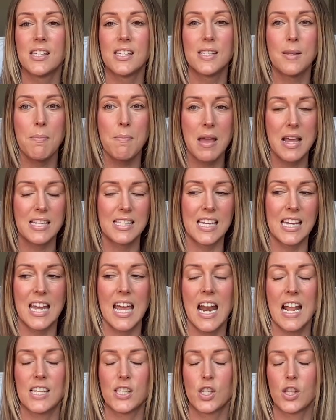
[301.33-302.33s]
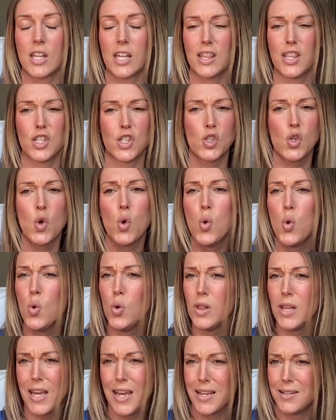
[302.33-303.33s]
is amazing. It has like this
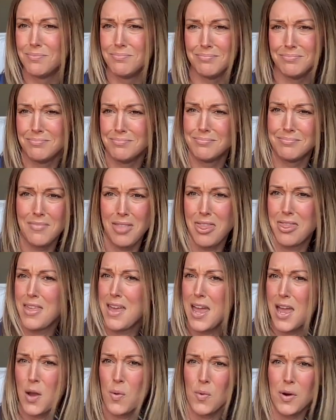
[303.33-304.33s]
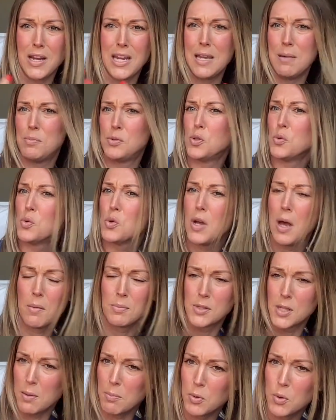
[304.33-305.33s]
cooling thing where it
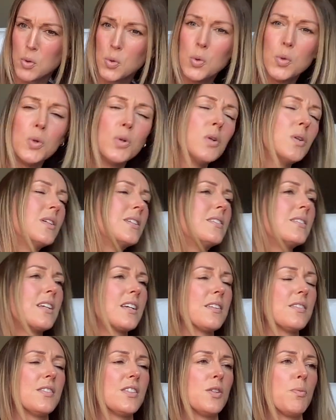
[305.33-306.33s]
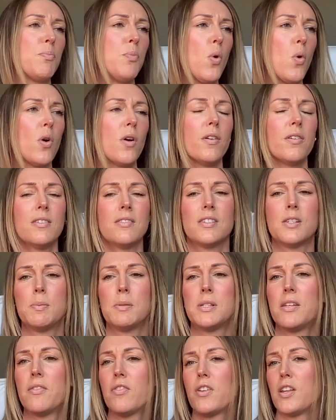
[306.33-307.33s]
helps keep you cool, and support
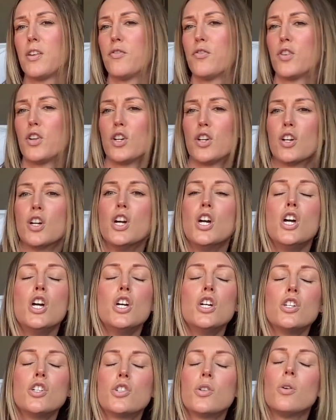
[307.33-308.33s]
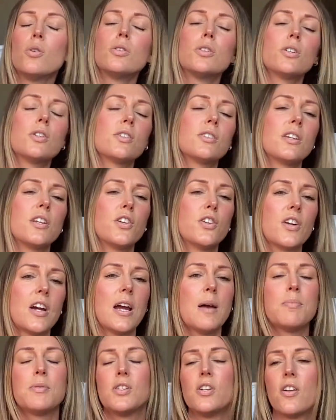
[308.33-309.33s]
specifically for your shoulders and your
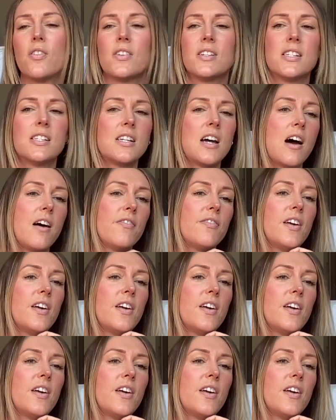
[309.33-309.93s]
hips and all this stuff.